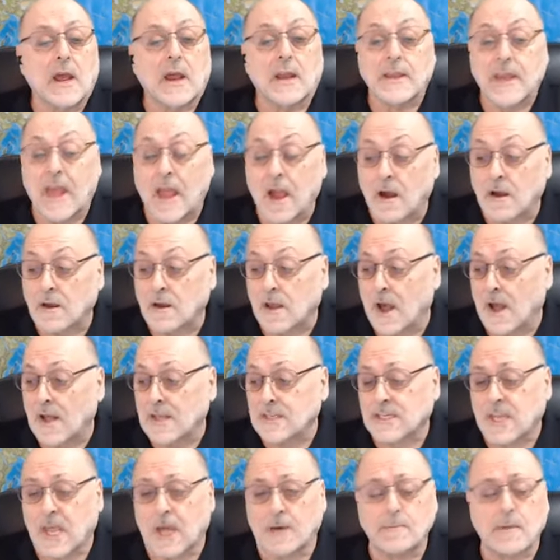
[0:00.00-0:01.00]
Now
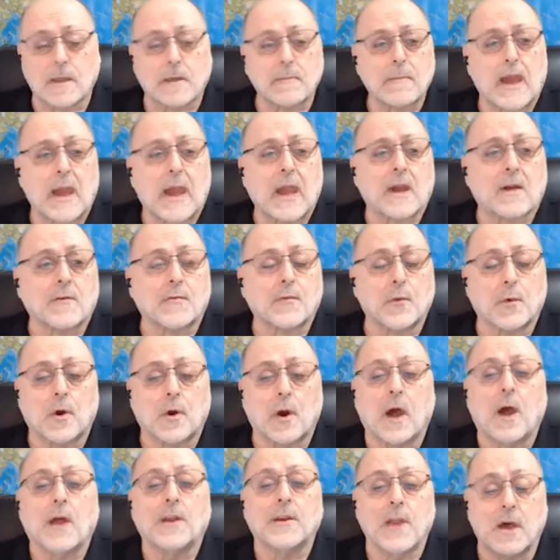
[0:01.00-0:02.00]
God's coming back
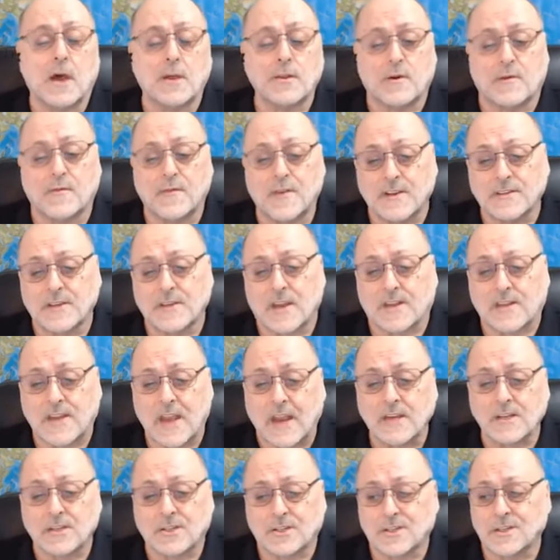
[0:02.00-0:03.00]
for another
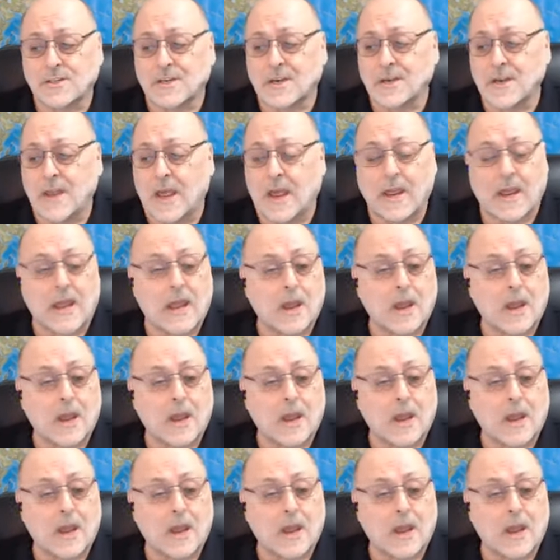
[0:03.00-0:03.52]
visitation today,